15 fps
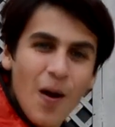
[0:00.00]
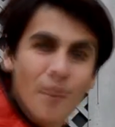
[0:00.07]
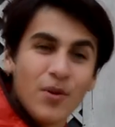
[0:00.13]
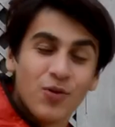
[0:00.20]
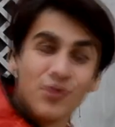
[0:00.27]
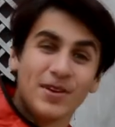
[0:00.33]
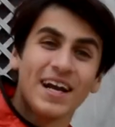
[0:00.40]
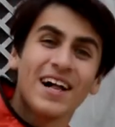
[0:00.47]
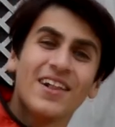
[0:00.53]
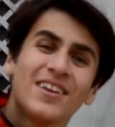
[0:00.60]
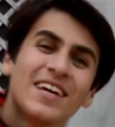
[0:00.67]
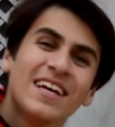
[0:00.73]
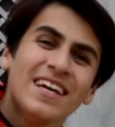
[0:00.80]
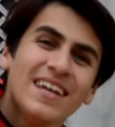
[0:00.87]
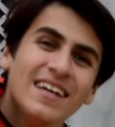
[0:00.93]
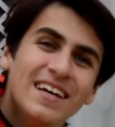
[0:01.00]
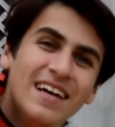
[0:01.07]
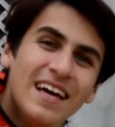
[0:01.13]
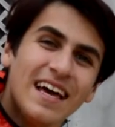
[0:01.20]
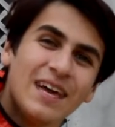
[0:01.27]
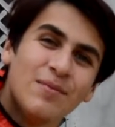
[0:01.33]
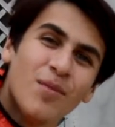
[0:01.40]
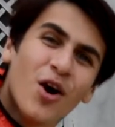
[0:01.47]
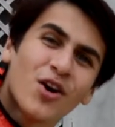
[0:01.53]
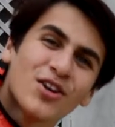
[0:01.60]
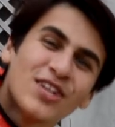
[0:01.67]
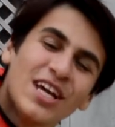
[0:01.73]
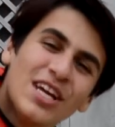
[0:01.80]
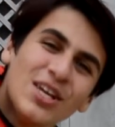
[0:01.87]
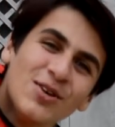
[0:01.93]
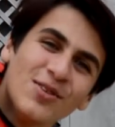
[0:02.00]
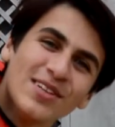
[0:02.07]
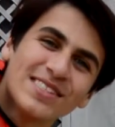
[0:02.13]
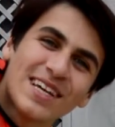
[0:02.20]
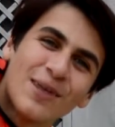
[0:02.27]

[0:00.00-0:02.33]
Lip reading: But in reality, in modern day units,